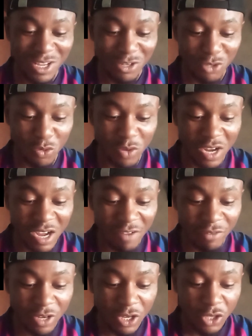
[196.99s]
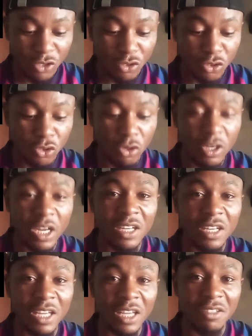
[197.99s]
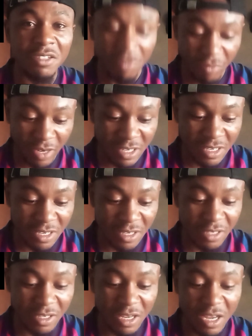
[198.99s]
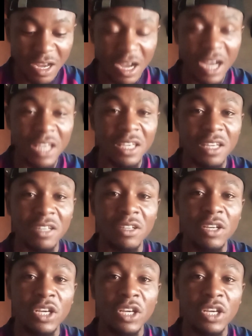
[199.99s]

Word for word: So we have Jog Gardens versus Häcken